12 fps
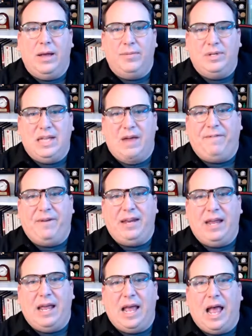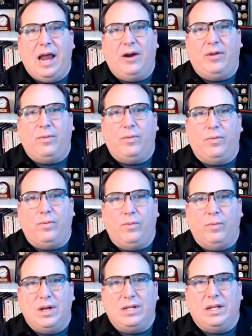Is definitely a higher
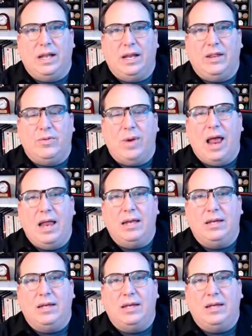risk and threat